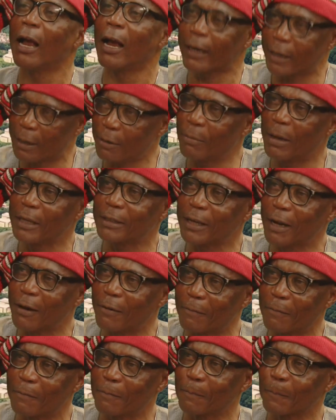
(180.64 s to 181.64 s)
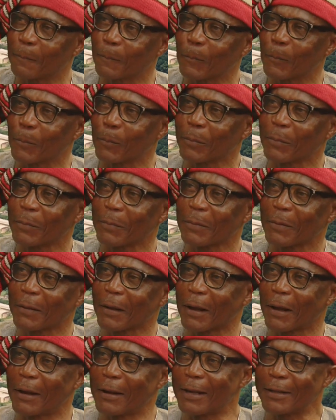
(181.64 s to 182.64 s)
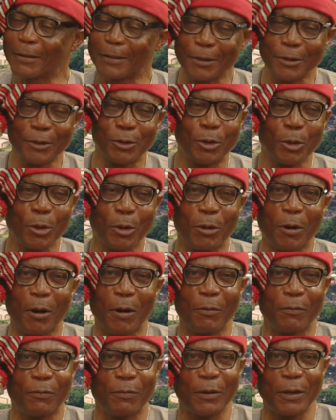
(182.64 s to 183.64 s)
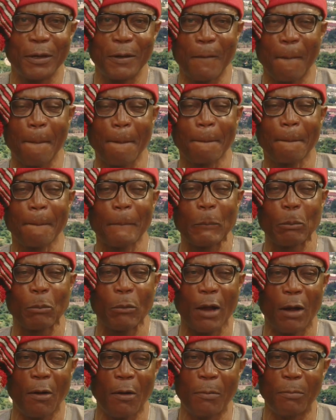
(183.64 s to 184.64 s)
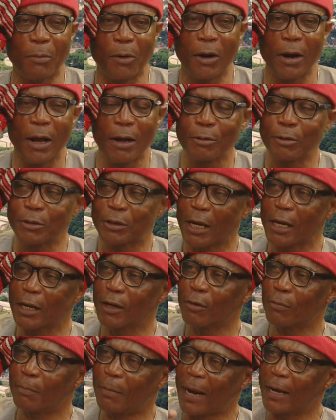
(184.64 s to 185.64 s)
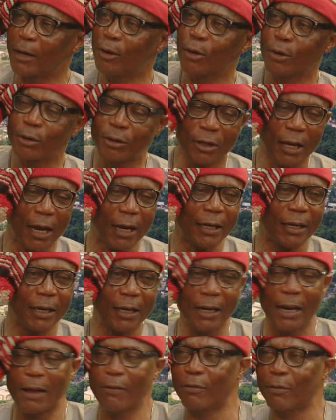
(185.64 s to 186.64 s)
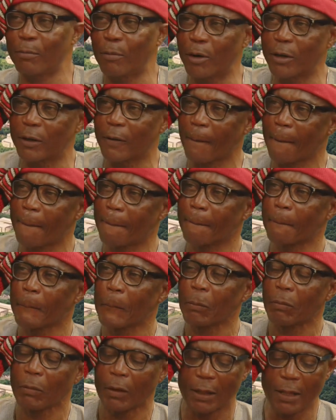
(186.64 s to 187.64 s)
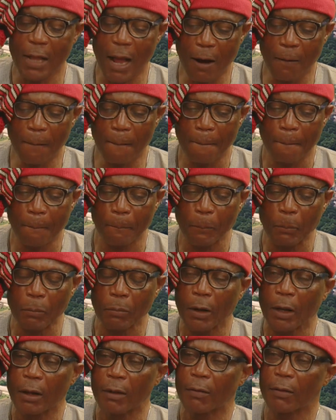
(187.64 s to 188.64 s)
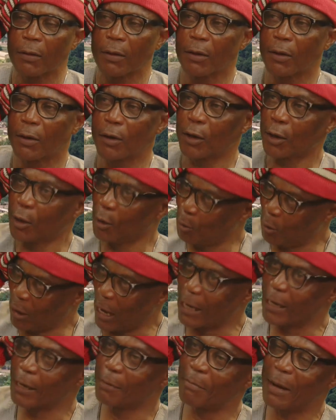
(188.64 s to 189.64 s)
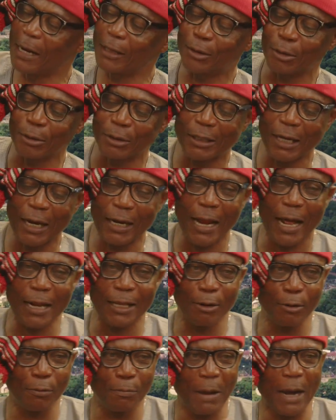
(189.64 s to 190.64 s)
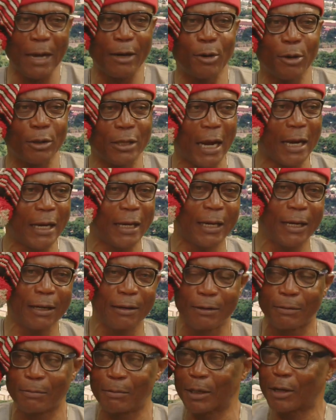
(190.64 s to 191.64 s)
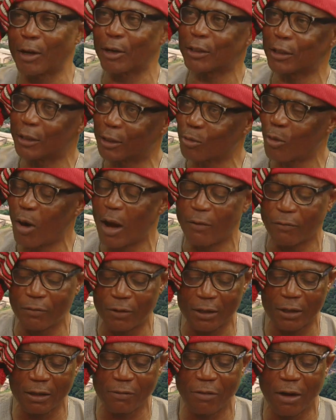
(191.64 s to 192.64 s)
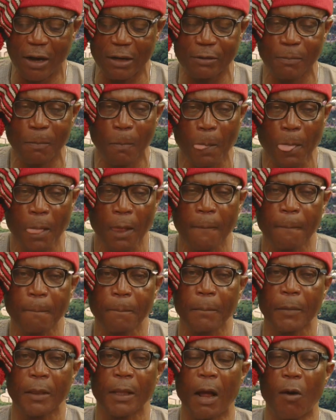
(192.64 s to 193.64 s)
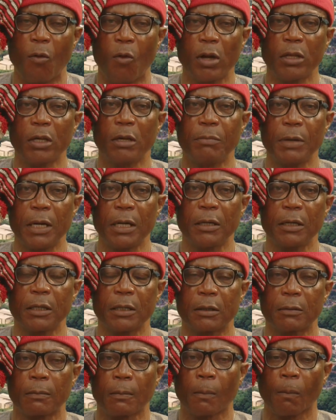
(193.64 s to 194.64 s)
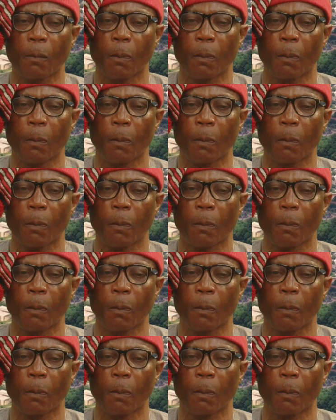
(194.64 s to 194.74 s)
I kill myself. There's this joke of our brother who said he'll buy goat and kill everybody. Now, he meant to say that he'll buy goat and kill because his wife delivered. Now, what it means is